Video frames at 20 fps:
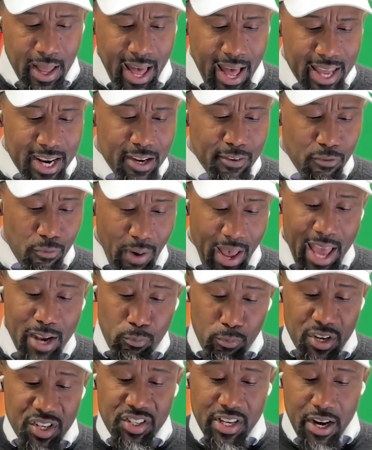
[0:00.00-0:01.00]
and, if,
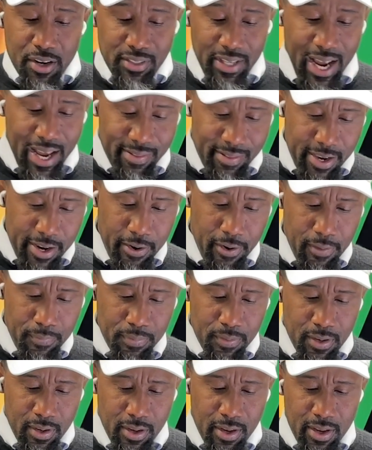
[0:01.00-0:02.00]
and we shall die there.
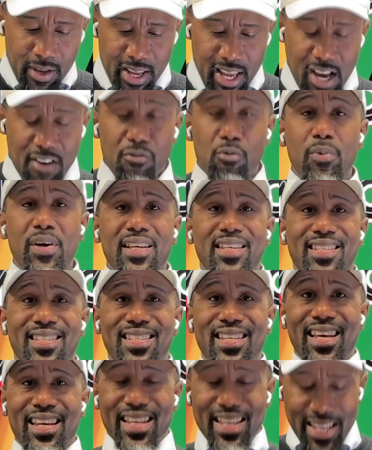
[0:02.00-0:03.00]
If we
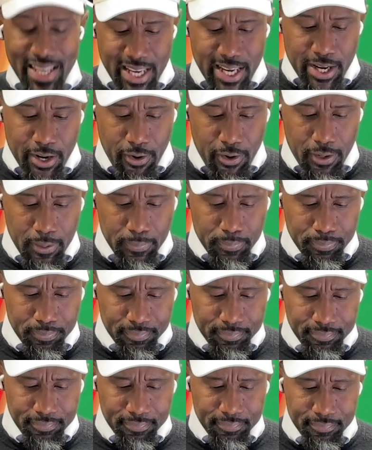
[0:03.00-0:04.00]
sit here,
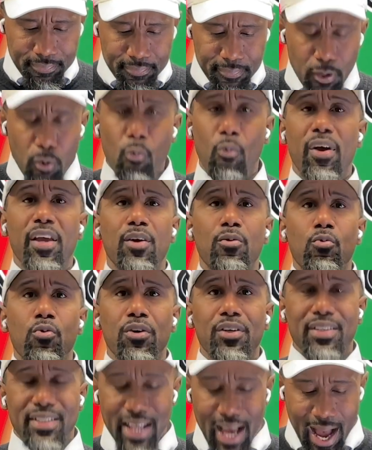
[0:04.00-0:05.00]
we
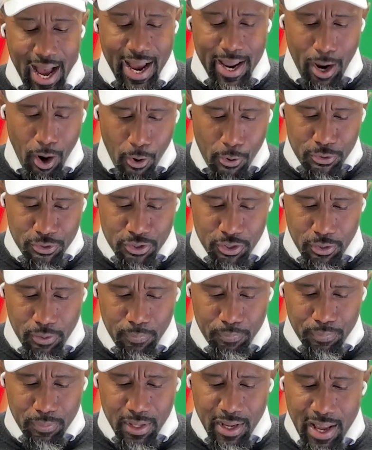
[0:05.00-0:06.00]
will die
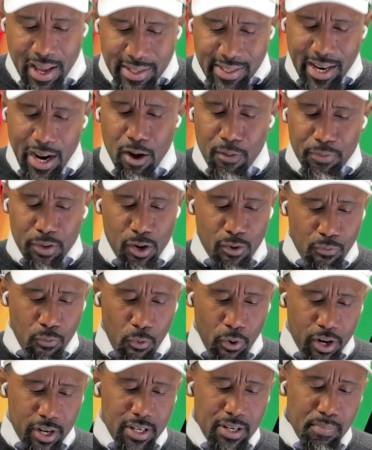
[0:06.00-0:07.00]
also. Now,
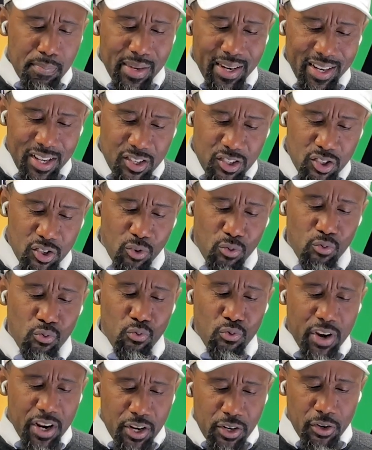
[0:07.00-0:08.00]
therefore, come, let us
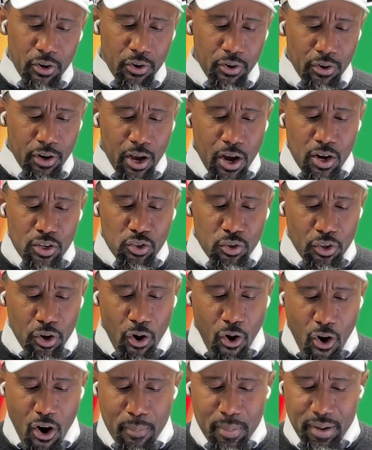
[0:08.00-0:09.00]
surrender to
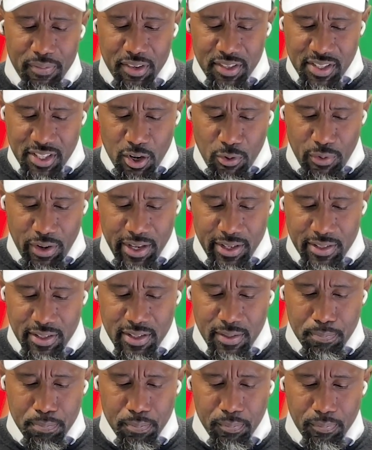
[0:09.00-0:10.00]
the army of the
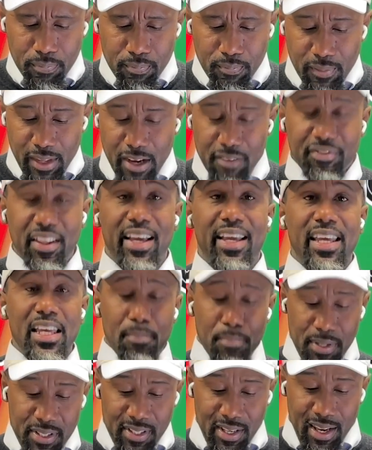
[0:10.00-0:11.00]
Syrians. If they
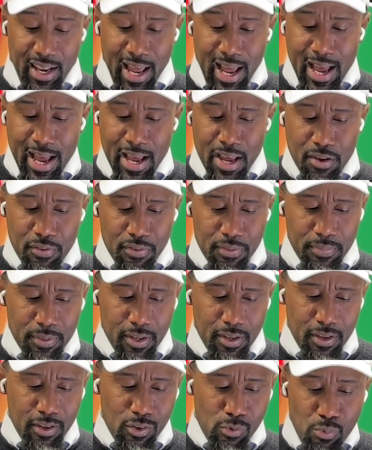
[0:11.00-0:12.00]
keep us alive,
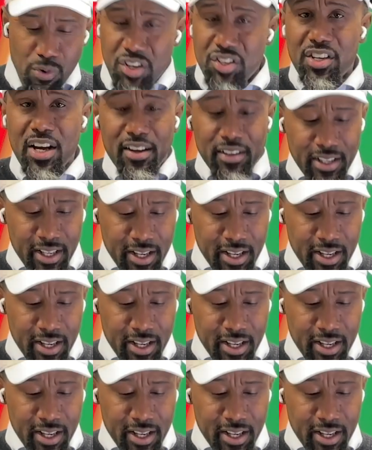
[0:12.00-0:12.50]
we shall